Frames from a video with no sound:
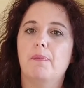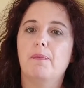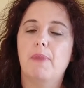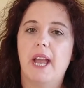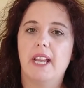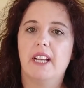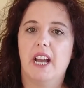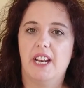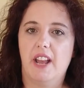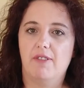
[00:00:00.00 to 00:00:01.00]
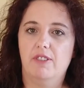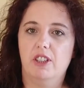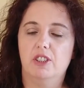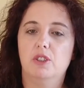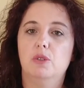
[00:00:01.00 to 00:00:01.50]
make an
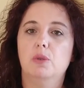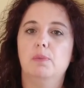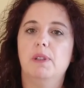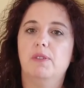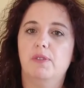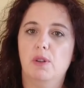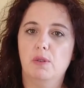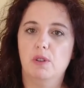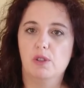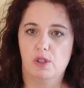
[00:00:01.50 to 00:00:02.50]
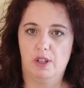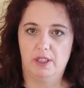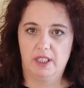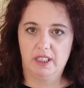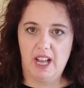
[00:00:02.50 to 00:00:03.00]
effort to be focused on
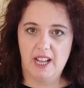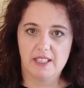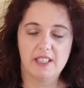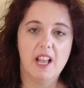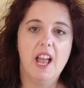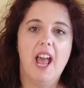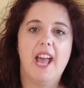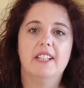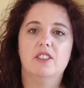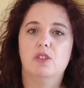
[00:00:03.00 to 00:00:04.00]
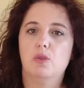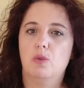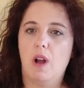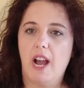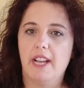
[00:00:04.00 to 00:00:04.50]
the class and
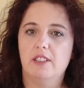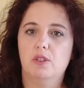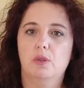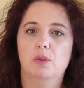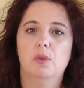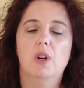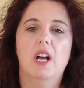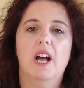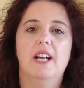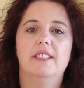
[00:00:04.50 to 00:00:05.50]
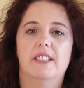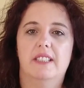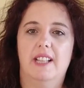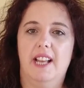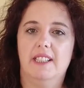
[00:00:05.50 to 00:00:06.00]
try to
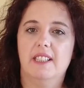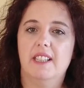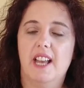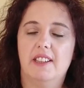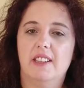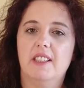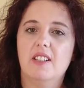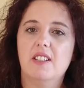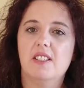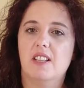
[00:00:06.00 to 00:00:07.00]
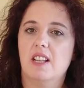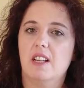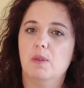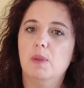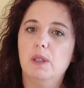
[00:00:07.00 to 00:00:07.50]
understand that this
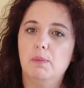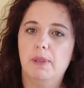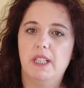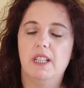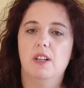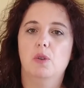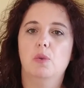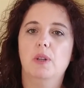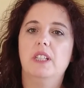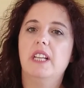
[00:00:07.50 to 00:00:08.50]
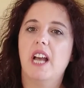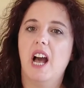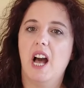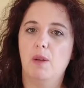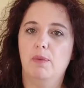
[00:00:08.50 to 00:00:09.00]
will be really
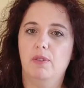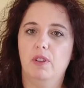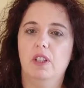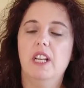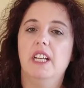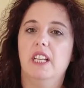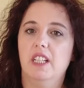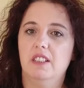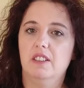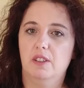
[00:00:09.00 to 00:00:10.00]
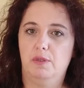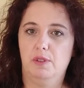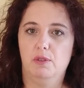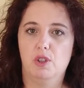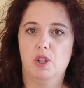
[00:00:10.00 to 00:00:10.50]
helpful in the
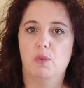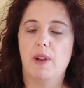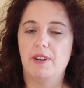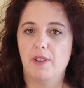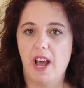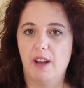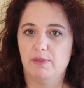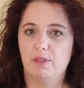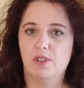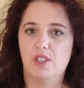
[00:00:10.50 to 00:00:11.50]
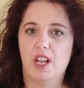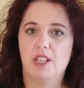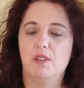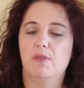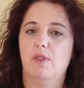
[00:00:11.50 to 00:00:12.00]
future when you have to
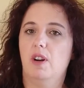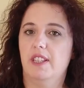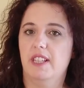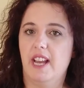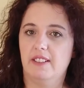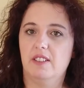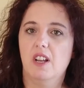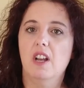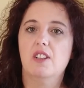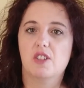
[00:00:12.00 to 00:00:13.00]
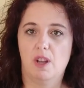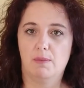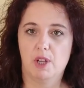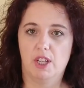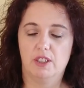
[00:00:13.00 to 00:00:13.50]
study for that
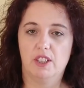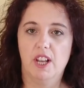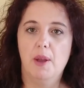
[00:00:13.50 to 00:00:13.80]
subject.